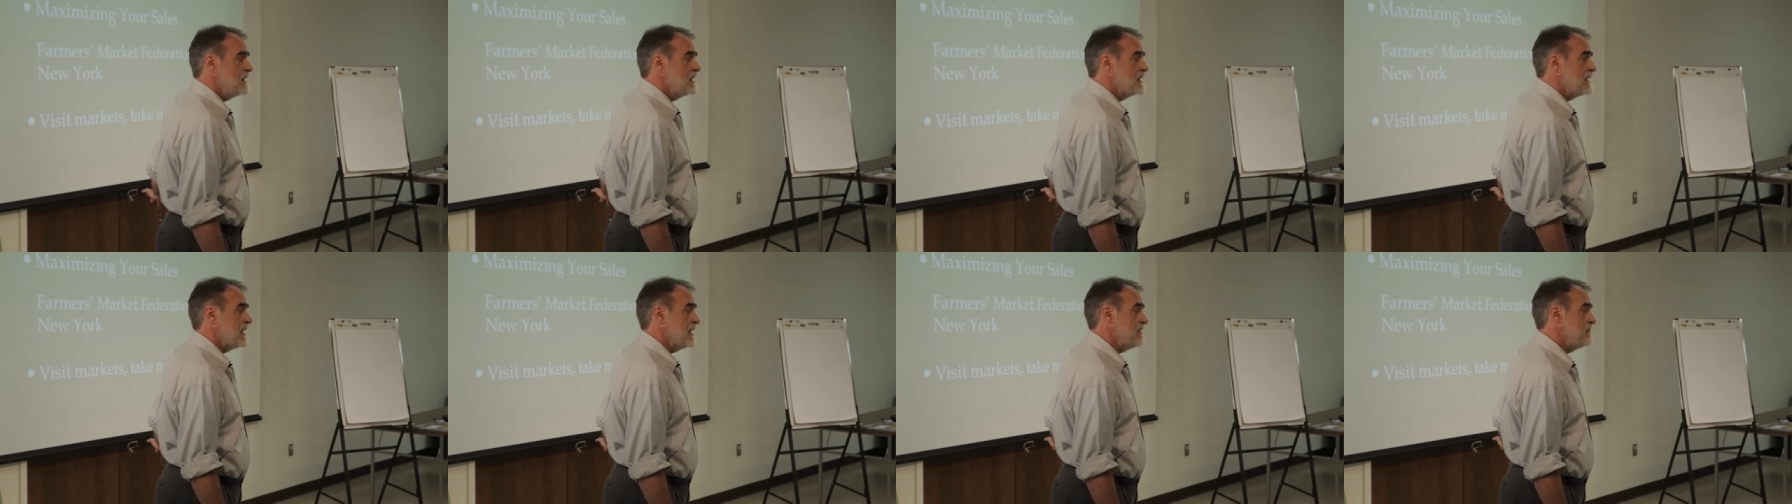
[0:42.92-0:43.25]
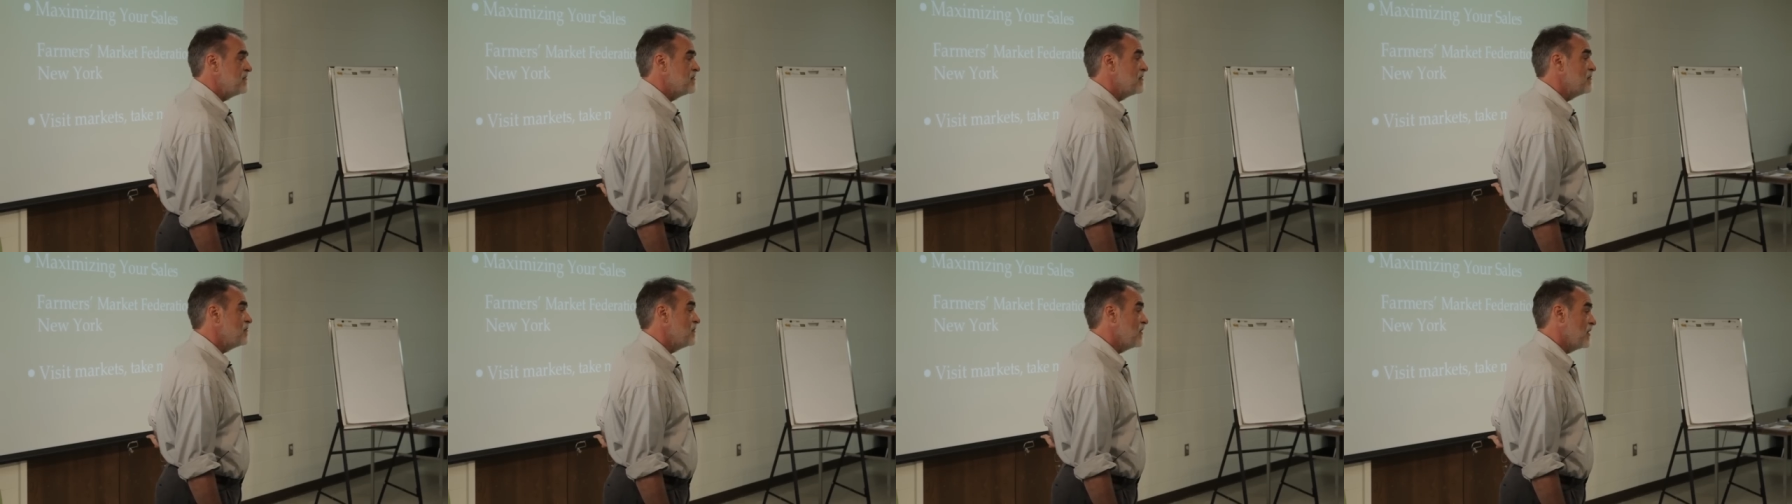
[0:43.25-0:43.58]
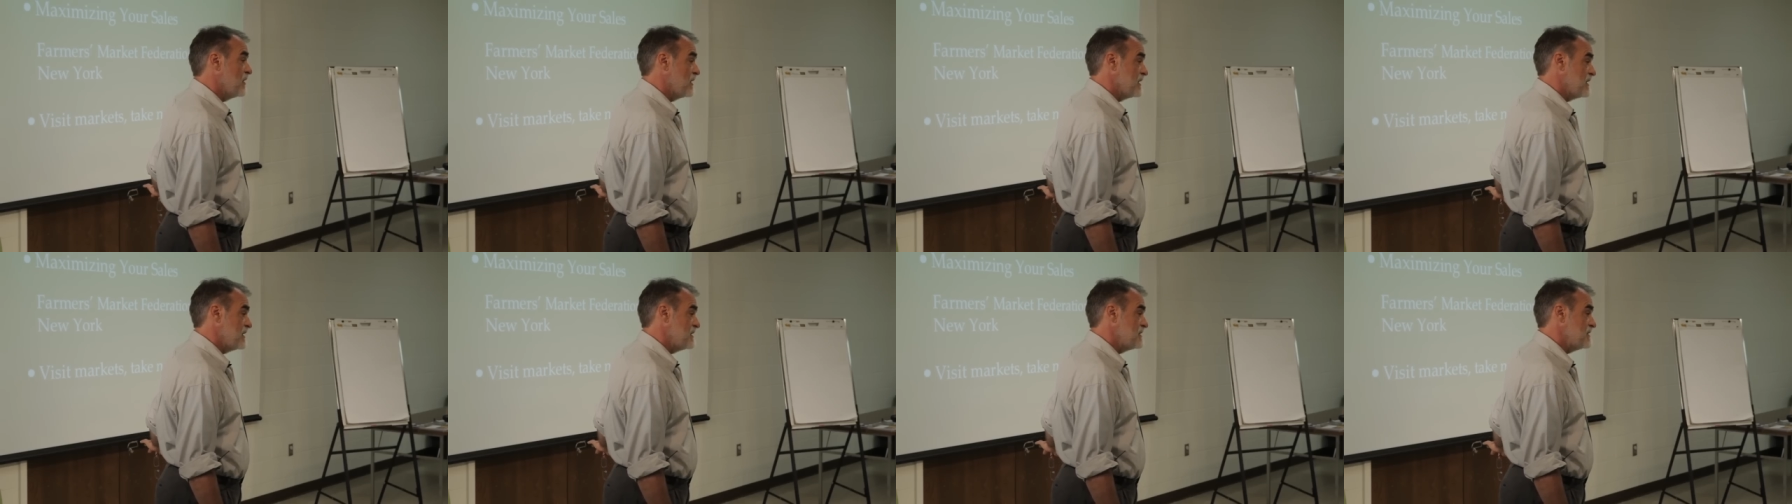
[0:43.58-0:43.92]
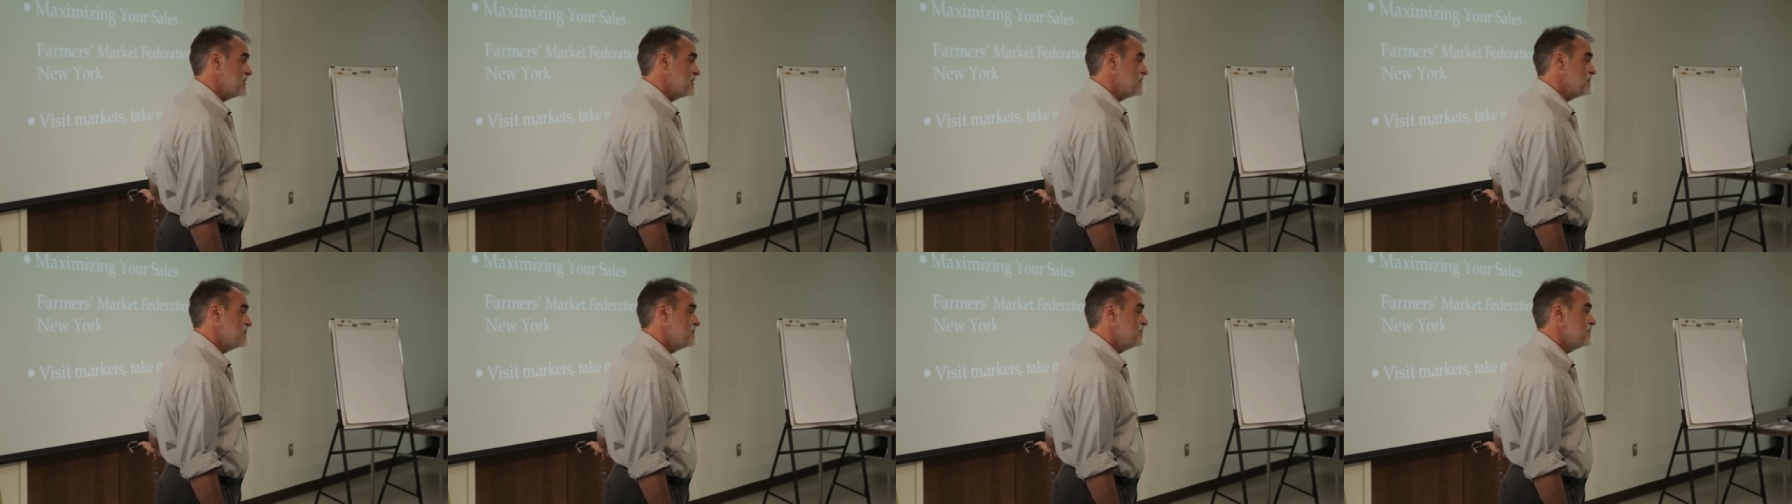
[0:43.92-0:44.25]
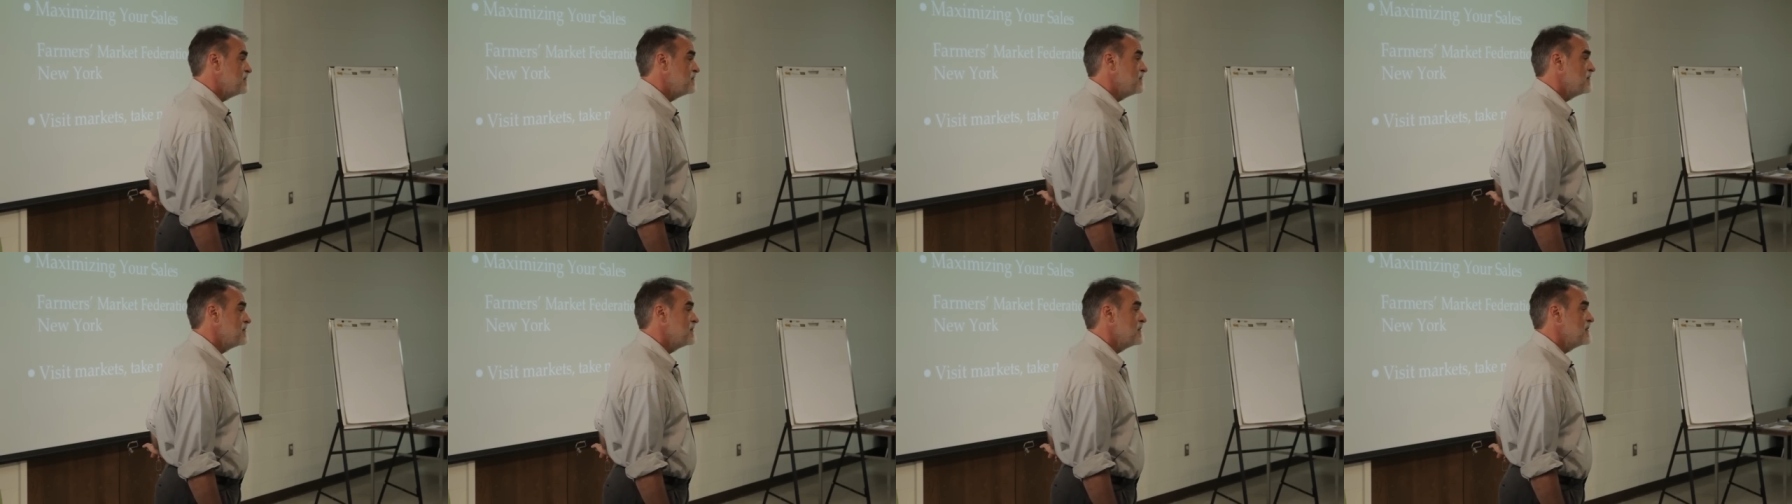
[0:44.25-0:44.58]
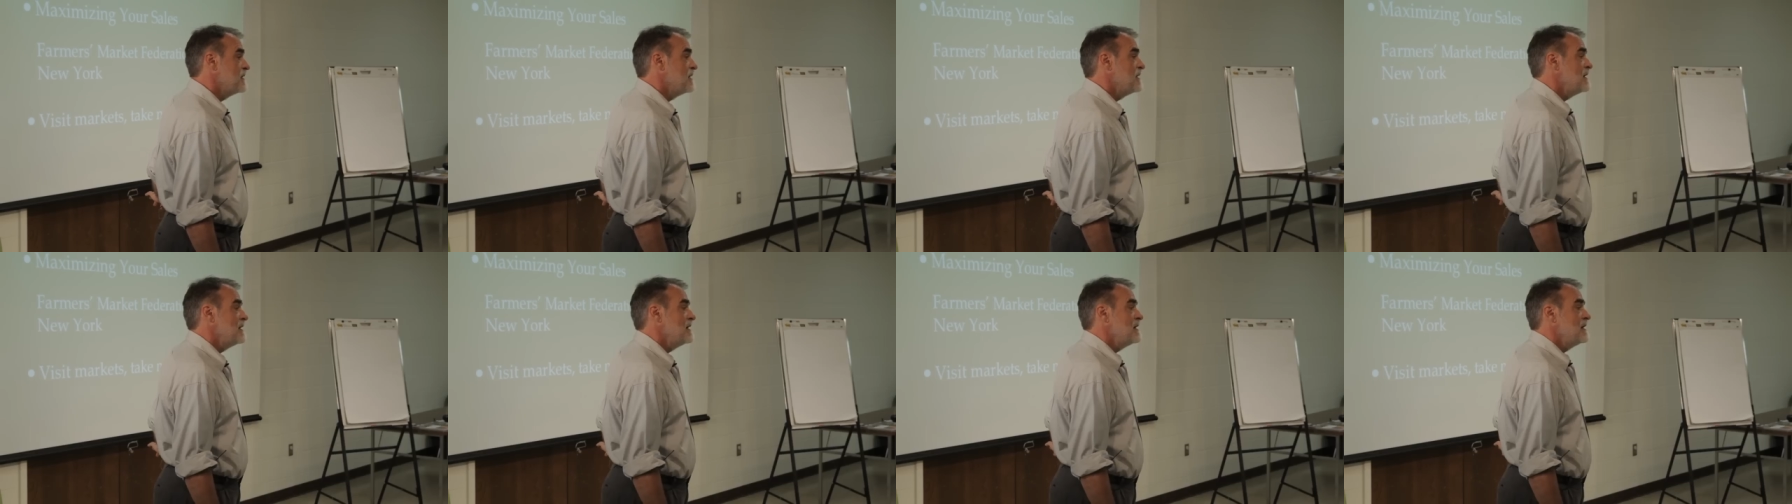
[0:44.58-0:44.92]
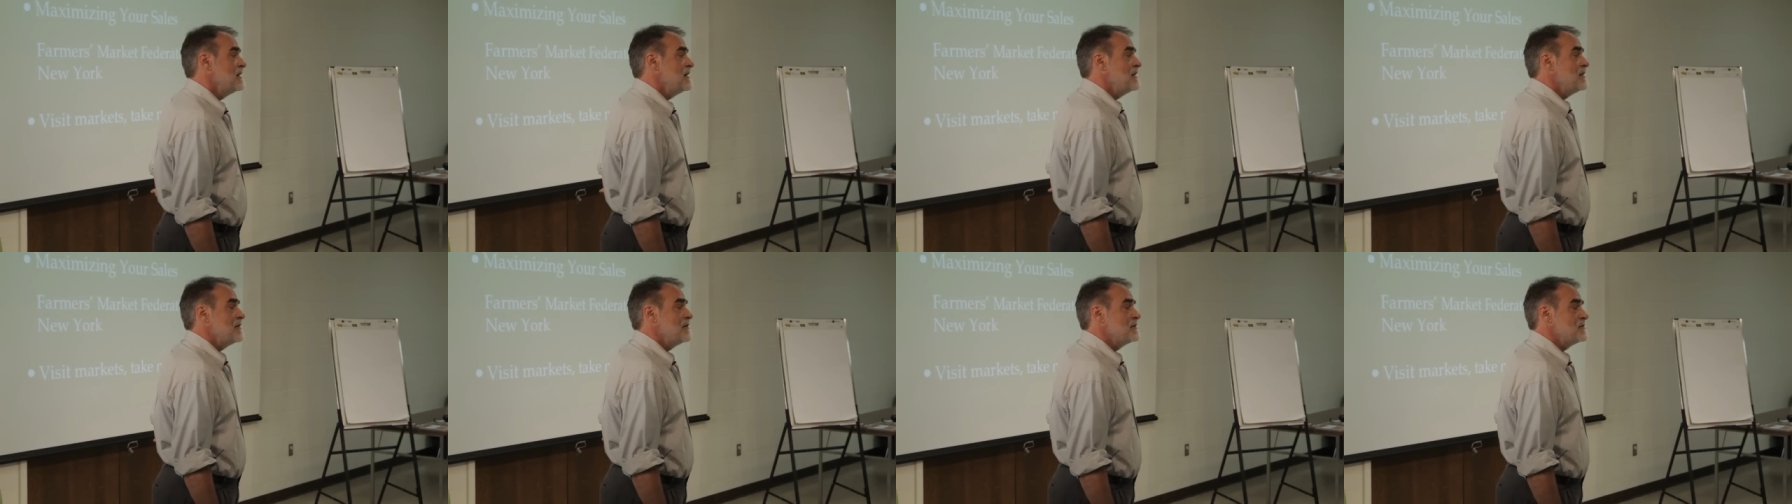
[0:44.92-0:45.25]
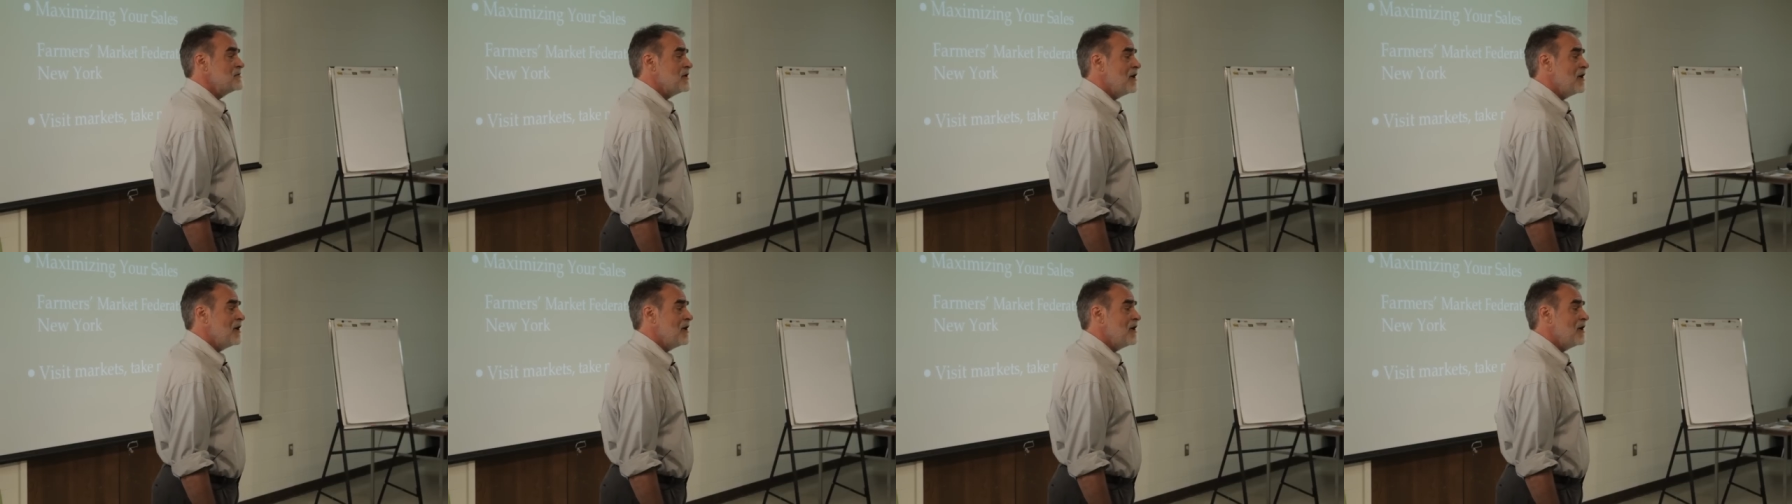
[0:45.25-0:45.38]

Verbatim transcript: came from markets. There's